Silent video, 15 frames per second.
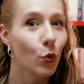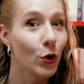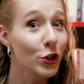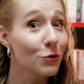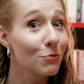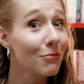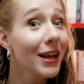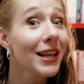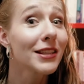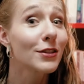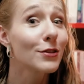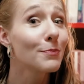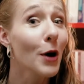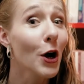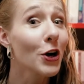which might
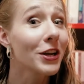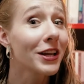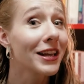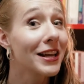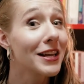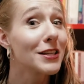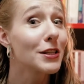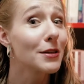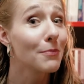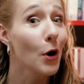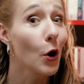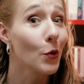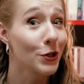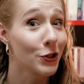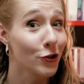spark into
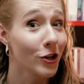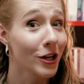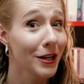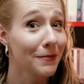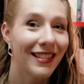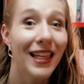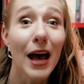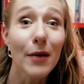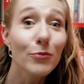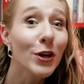poetry. That